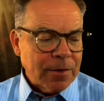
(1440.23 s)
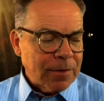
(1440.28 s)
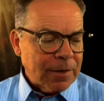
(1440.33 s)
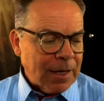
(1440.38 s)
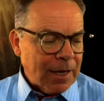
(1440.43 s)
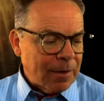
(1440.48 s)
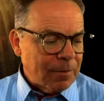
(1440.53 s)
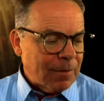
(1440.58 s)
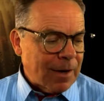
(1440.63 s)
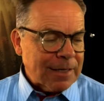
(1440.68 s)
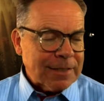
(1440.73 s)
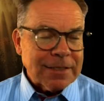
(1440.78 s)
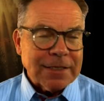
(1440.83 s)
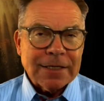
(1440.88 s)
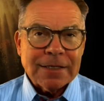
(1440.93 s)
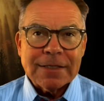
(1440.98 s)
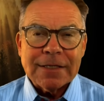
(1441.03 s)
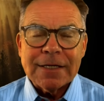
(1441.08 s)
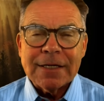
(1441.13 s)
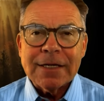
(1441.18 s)
on
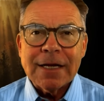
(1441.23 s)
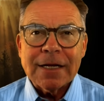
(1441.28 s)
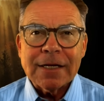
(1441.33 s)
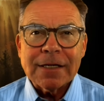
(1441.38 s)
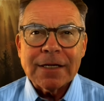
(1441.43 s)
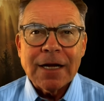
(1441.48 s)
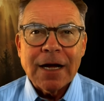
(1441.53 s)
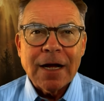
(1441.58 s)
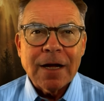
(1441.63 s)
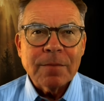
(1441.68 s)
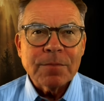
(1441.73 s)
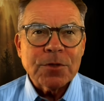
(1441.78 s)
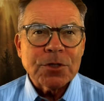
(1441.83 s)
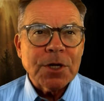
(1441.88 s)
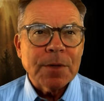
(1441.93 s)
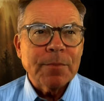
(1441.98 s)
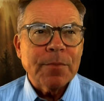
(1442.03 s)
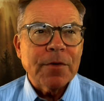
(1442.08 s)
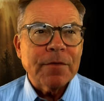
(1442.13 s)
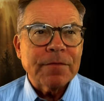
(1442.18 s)
kycc.com.
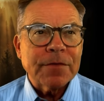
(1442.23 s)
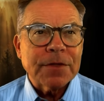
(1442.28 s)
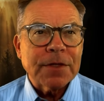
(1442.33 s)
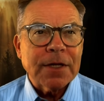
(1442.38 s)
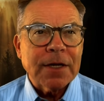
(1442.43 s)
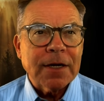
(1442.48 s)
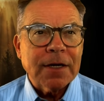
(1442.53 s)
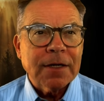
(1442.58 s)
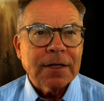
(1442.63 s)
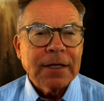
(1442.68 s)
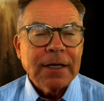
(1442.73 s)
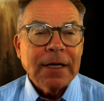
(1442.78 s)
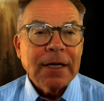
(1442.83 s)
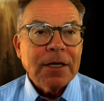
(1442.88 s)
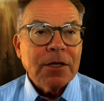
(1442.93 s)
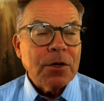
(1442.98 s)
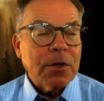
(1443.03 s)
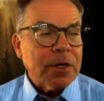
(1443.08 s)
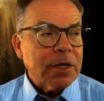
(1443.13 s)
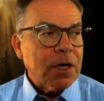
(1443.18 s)
Jump over there.
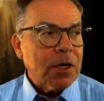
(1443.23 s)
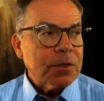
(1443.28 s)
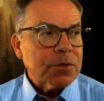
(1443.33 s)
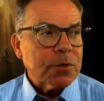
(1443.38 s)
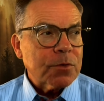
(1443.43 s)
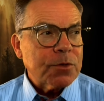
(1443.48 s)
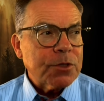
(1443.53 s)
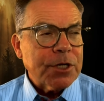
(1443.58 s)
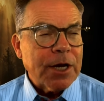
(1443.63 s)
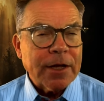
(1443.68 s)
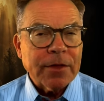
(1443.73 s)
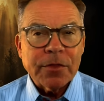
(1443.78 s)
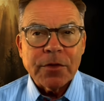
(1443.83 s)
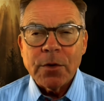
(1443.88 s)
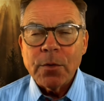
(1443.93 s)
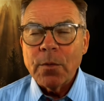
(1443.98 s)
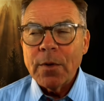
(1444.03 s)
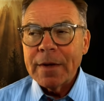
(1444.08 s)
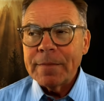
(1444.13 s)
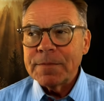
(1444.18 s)
You can also check
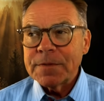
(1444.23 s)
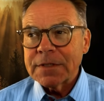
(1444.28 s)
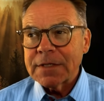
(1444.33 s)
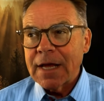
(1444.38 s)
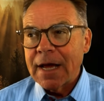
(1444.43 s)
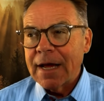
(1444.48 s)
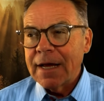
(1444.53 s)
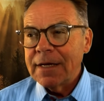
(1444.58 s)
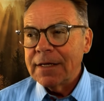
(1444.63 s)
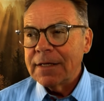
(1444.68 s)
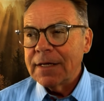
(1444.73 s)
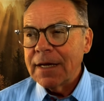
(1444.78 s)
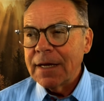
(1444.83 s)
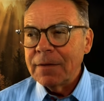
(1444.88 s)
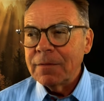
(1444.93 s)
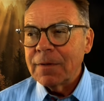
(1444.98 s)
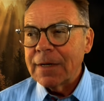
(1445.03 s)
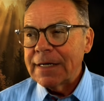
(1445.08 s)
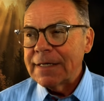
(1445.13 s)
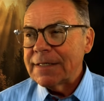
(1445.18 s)
their website,
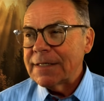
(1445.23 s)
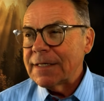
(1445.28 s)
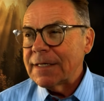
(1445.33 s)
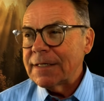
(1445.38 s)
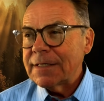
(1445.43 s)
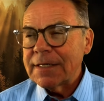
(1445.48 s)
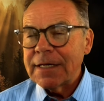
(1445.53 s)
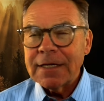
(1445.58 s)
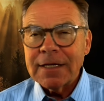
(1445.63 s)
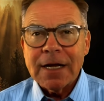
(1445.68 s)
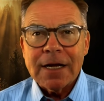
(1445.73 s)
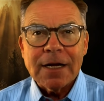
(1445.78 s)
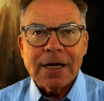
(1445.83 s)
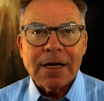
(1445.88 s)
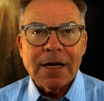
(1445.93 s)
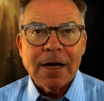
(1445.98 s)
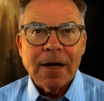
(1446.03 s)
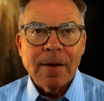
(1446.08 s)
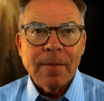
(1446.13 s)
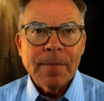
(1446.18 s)

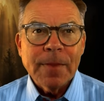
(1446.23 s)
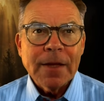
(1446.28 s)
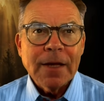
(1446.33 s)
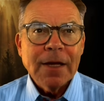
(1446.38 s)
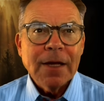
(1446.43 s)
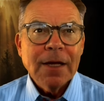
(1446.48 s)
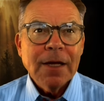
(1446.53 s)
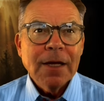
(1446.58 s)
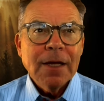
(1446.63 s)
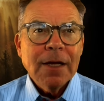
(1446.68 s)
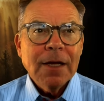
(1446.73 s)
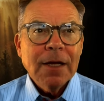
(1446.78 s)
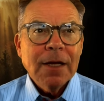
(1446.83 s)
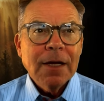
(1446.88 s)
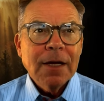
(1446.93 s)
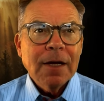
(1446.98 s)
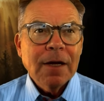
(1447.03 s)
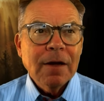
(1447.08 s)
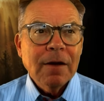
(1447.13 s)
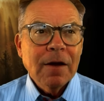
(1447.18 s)
kycc.com,
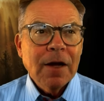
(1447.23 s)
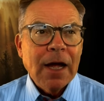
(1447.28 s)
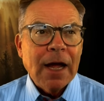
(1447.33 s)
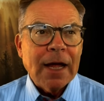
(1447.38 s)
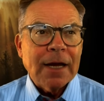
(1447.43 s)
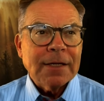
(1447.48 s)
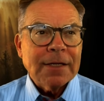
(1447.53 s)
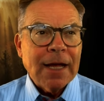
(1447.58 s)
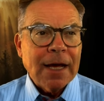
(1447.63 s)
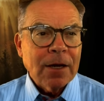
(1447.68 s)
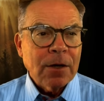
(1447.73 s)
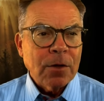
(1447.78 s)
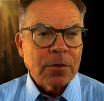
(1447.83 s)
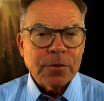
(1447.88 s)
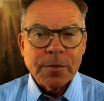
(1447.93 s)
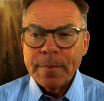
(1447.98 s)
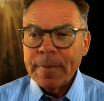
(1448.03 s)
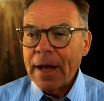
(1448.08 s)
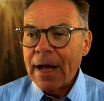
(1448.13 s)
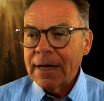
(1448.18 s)
and
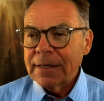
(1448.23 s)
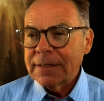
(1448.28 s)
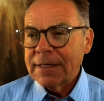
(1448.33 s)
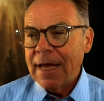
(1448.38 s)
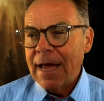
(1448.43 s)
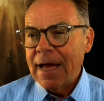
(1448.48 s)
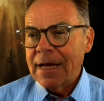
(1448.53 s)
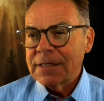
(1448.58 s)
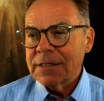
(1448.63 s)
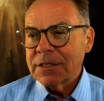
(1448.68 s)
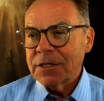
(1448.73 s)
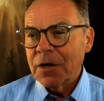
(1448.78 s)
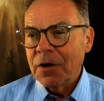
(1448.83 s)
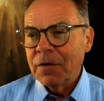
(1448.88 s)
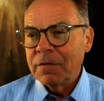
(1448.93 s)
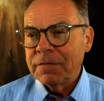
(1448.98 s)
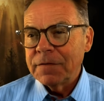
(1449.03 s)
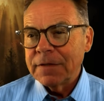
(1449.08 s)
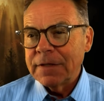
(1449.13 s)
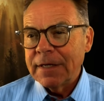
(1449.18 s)
download the podcast
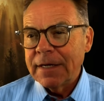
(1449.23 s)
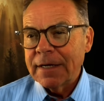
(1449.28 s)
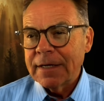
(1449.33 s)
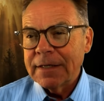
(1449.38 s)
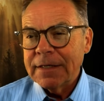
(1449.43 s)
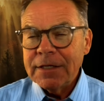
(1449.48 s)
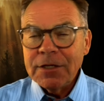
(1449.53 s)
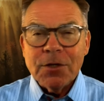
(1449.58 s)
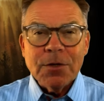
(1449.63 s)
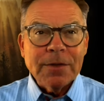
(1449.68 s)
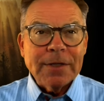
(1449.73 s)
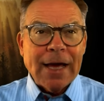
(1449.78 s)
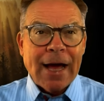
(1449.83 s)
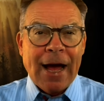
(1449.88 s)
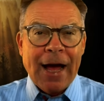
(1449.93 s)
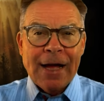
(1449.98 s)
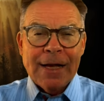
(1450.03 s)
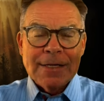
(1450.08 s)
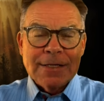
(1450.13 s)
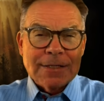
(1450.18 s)
over there. You
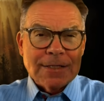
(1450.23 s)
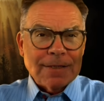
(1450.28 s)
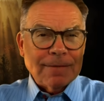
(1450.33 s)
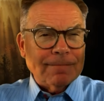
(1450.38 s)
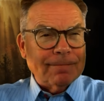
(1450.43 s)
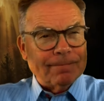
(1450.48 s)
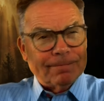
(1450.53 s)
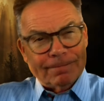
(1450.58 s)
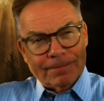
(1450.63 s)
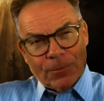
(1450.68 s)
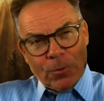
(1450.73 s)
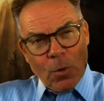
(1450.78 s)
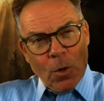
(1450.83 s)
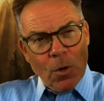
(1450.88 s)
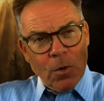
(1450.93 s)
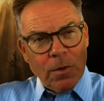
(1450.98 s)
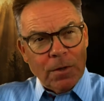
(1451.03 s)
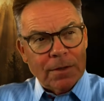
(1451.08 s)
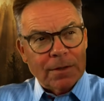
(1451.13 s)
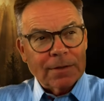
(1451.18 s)
guys,
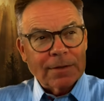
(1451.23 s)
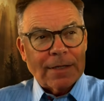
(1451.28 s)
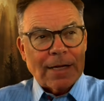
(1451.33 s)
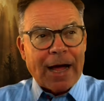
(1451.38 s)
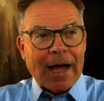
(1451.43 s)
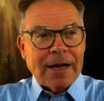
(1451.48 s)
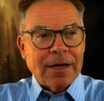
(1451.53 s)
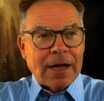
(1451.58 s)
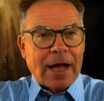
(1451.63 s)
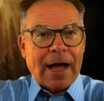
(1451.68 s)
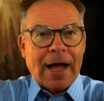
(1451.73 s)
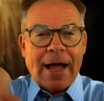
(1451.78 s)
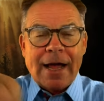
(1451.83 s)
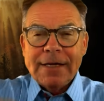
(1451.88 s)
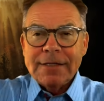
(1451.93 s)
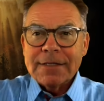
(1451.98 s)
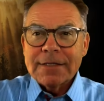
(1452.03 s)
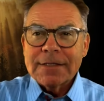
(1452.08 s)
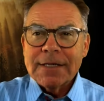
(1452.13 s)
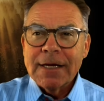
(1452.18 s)
woo! I
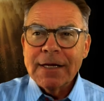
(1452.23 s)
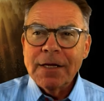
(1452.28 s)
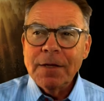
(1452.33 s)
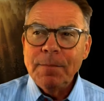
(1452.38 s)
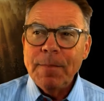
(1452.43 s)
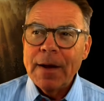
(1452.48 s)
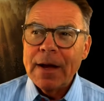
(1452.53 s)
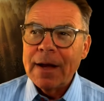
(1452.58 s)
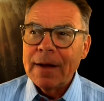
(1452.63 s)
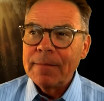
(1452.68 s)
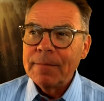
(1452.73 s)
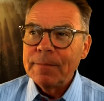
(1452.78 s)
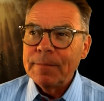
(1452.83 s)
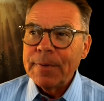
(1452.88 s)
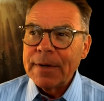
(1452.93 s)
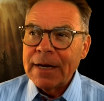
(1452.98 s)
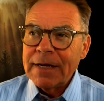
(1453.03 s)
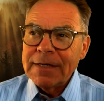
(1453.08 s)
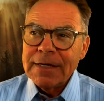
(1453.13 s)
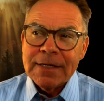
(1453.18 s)
hate to say goodbye,
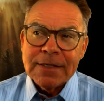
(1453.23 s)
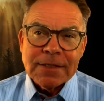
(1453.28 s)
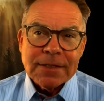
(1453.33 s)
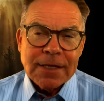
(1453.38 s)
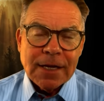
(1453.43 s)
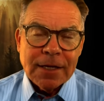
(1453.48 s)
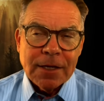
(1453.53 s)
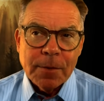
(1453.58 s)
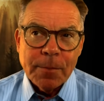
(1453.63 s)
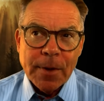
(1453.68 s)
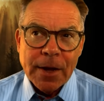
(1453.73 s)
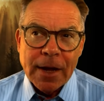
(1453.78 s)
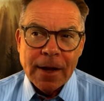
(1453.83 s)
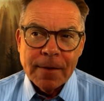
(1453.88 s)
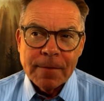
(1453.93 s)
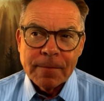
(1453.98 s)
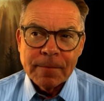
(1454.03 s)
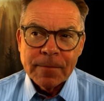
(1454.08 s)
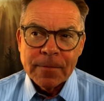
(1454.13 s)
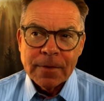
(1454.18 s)
but I need to say goodbye,